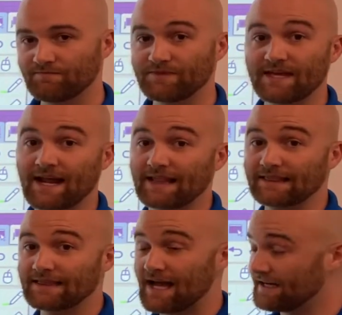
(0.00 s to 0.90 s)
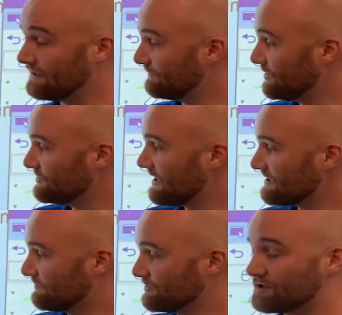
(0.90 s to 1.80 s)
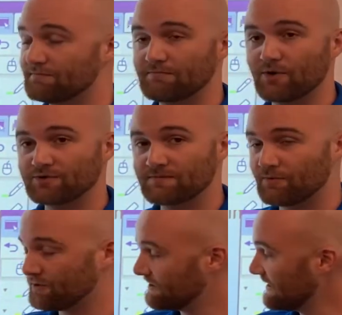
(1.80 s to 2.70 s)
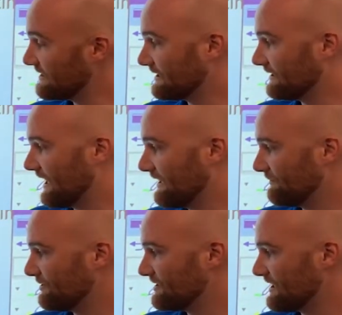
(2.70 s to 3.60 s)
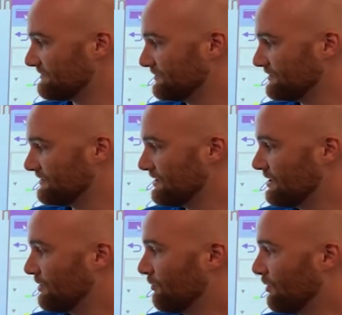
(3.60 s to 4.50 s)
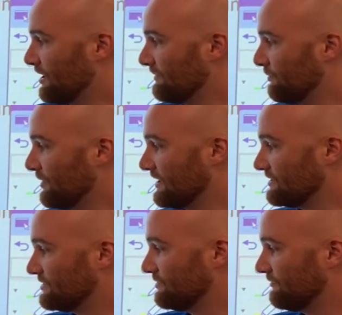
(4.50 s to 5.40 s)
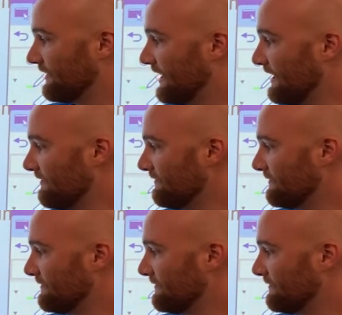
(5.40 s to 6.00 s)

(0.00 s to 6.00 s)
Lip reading: Then I line up those decimals. The most important thing is to line up those decimals. 1.25.